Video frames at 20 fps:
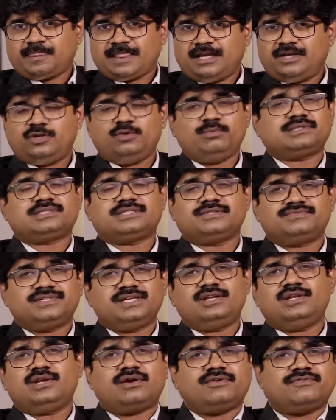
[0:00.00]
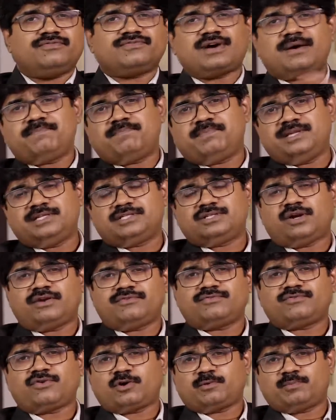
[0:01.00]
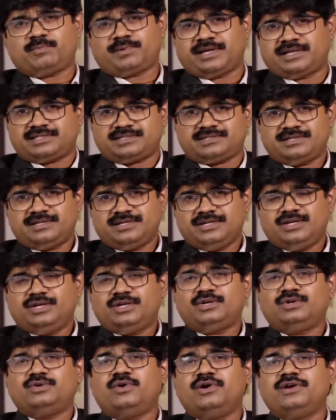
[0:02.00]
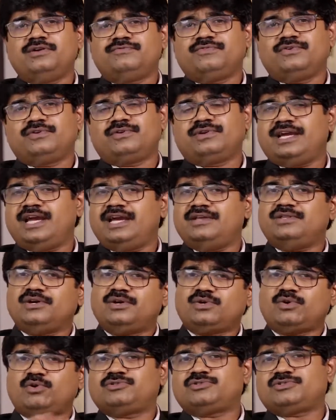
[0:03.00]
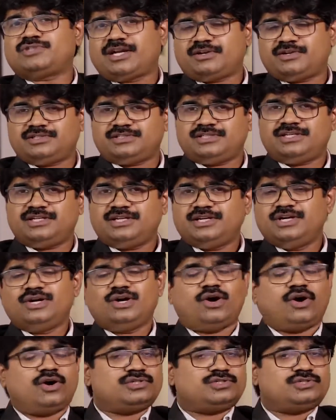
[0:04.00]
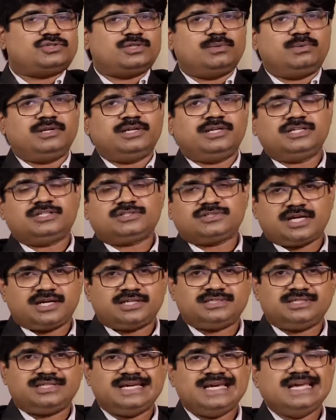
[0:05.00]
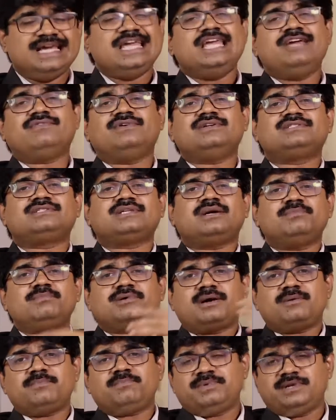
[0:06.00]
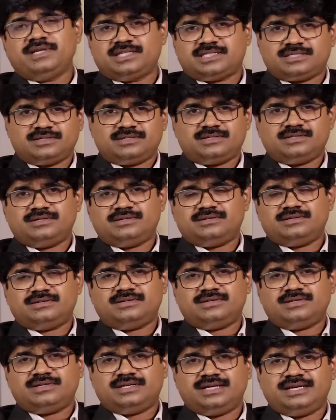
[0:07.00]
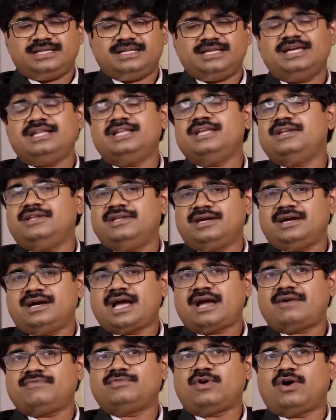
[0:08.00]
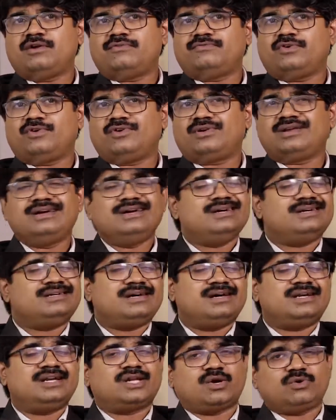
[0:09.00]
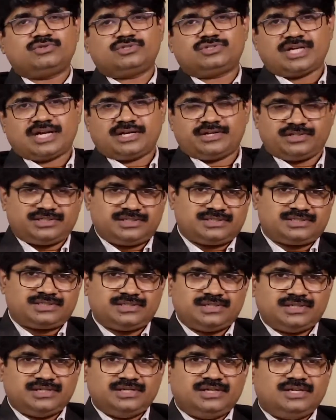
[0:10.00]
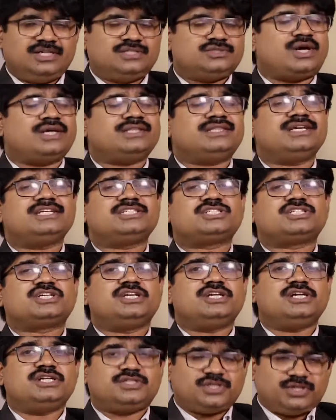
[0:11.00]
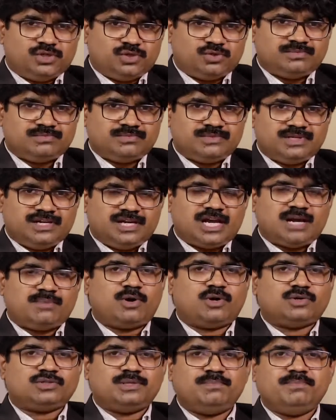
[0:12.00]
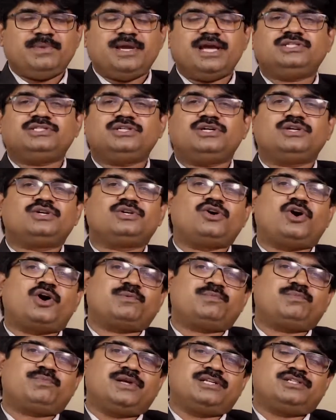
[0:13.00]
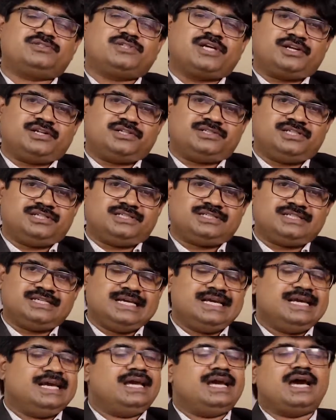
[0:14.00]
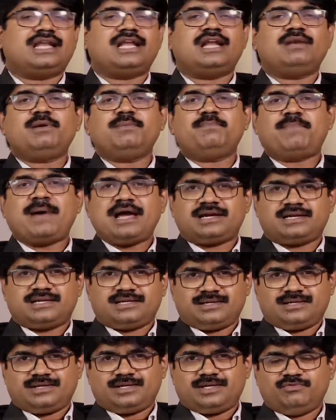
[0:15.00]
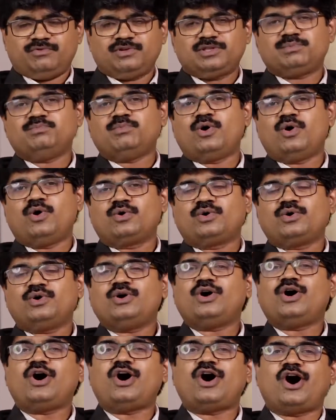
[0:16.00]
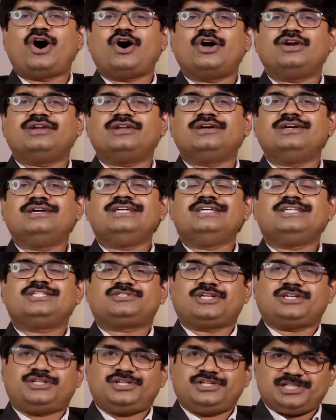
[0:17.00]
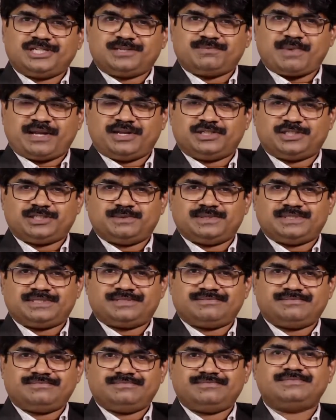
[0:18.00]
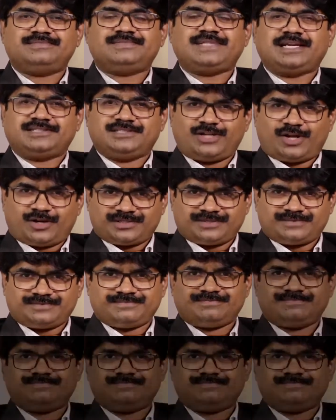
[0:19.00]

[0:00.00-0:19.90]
You must have seen a lot of companies, a lot of corporates going for either growth strategy or stability strategy. Even some companies in India have gone for turnaround strategies. So I think it's clear to you about the major corporate strategies, and I'll be back with more on strategic management. Thanks a lot.